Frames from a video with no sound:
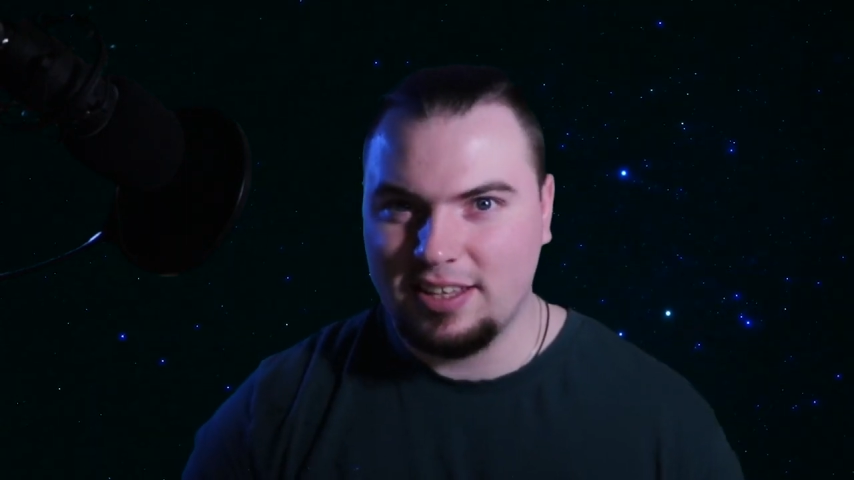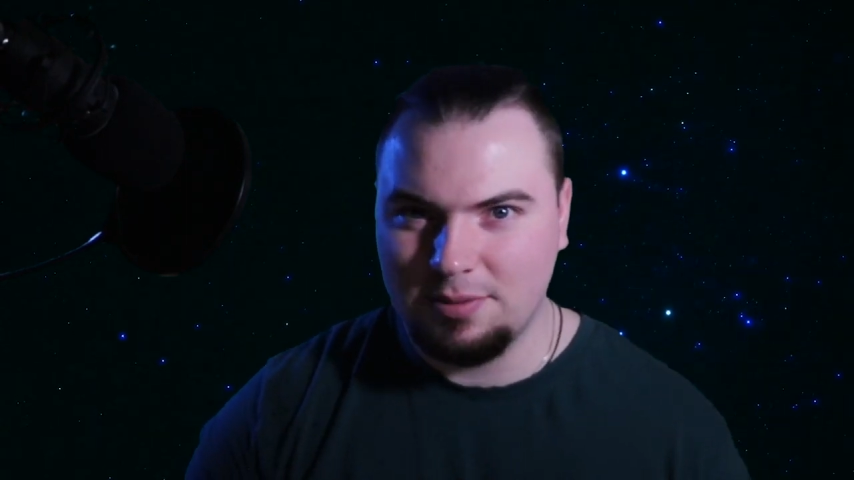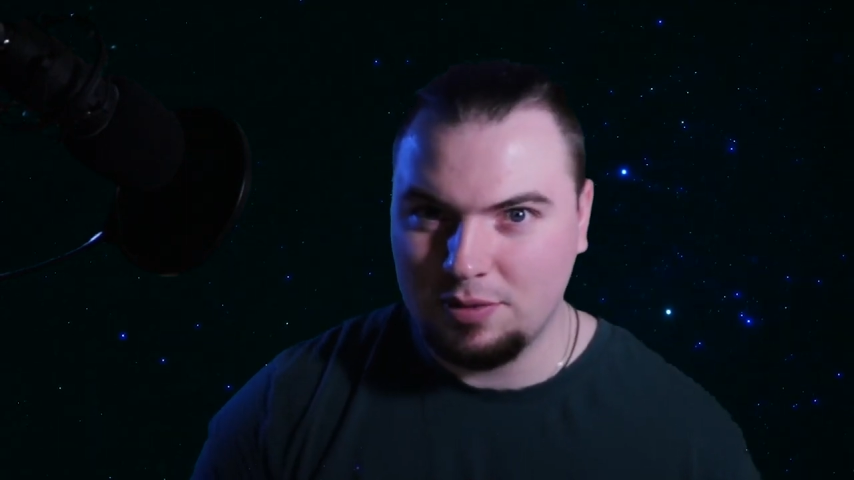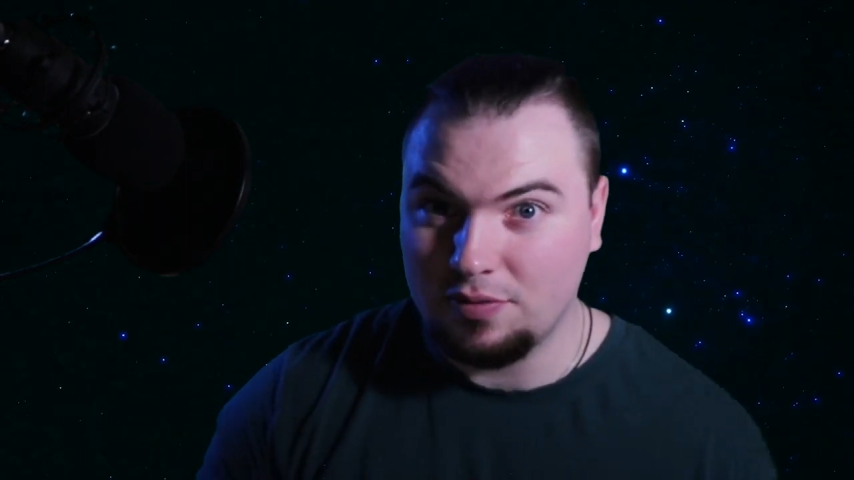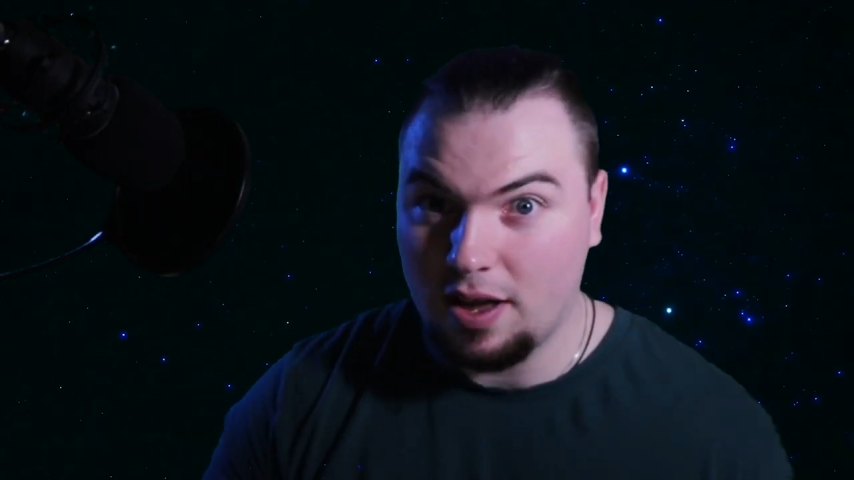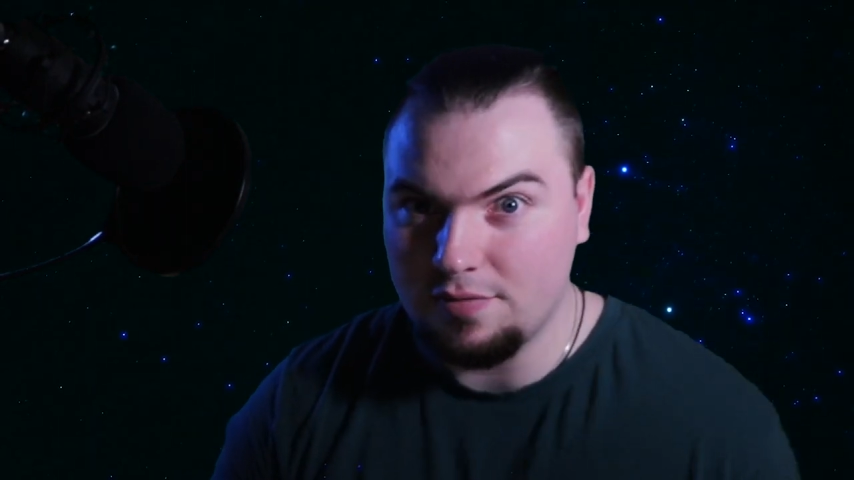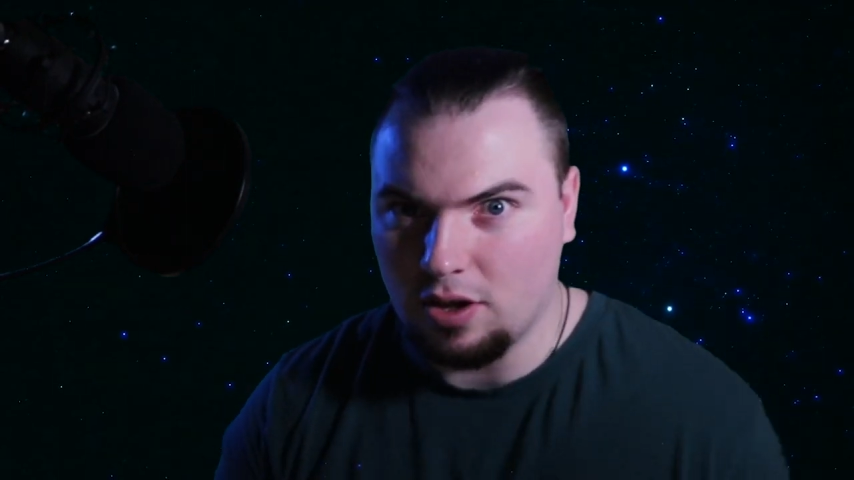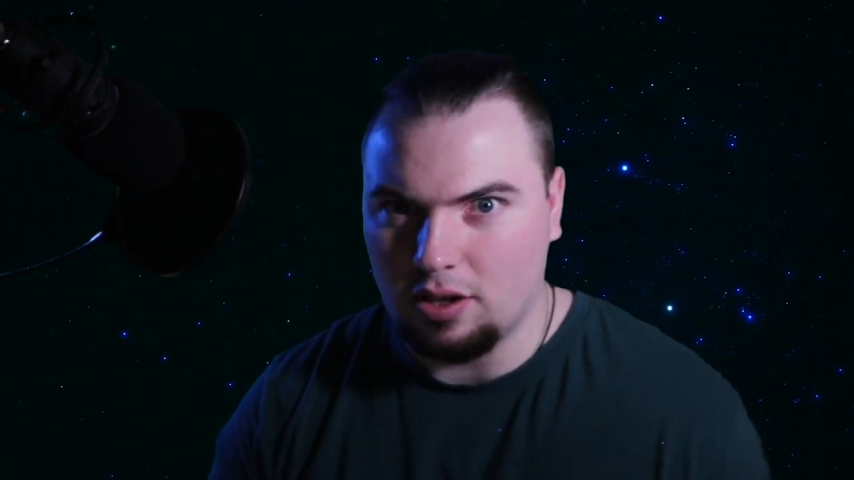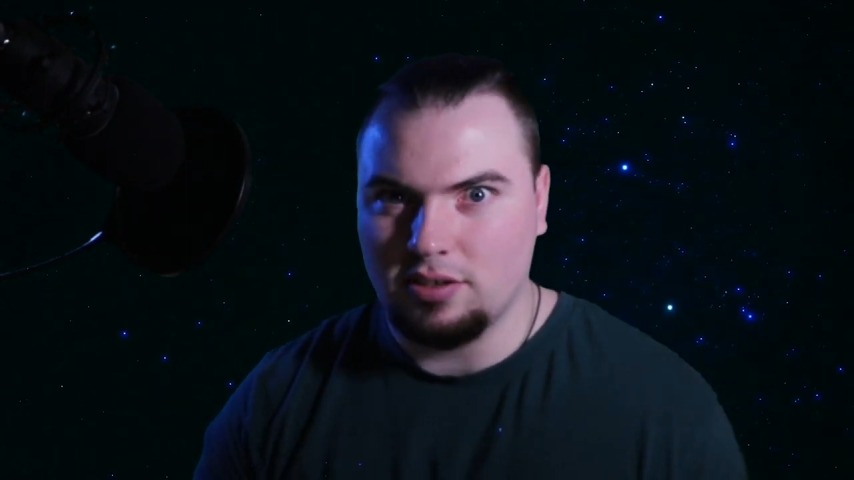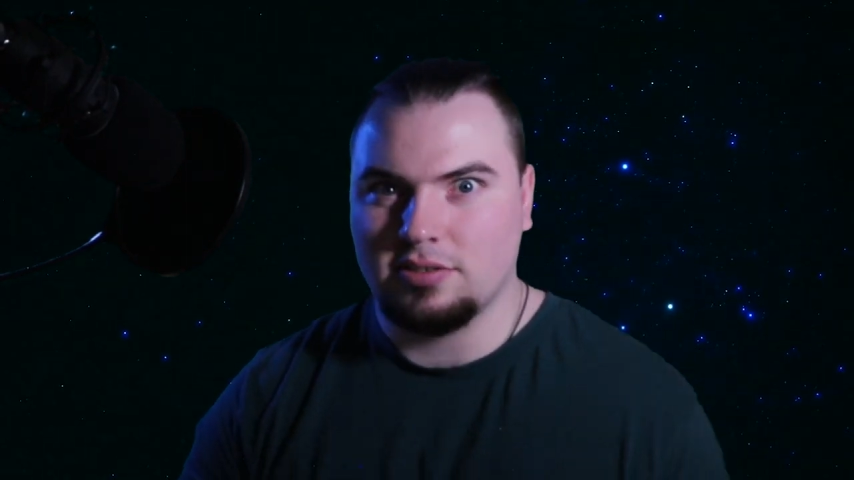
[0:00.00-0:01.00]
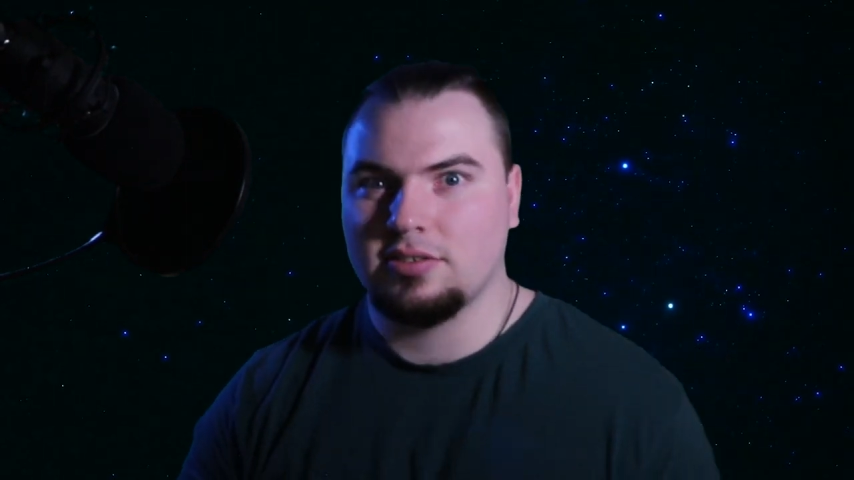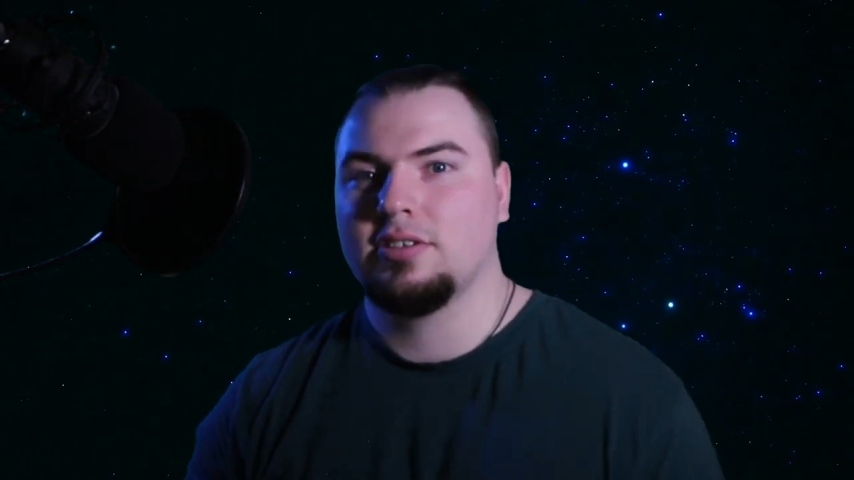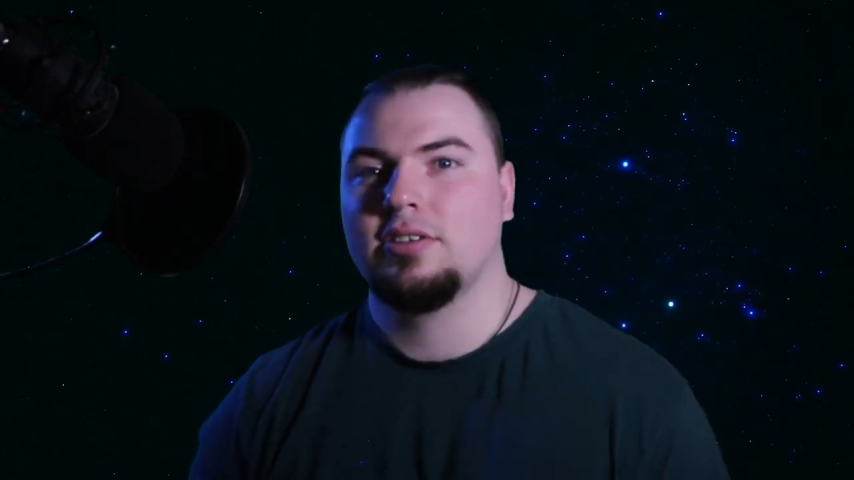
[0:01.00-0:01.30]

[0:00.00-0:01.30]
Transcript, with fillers: gave me $5.